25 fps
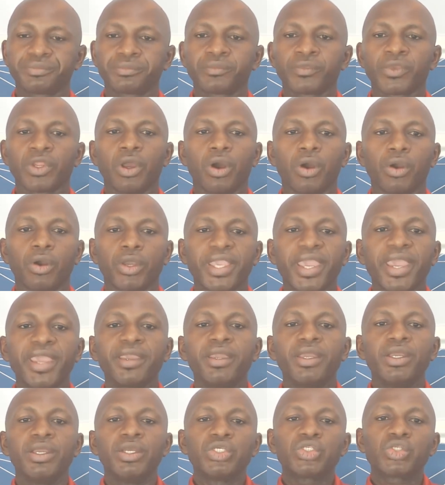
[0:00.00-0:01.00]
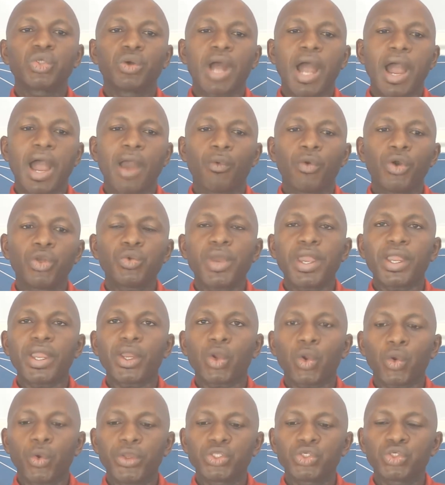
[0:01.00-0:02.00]
Okay, so I want to
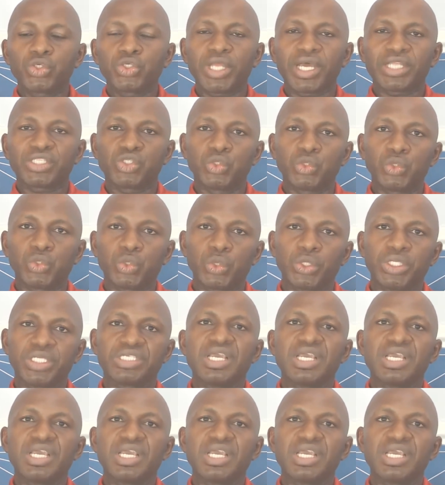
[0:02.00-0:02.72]
encourage you that you do this.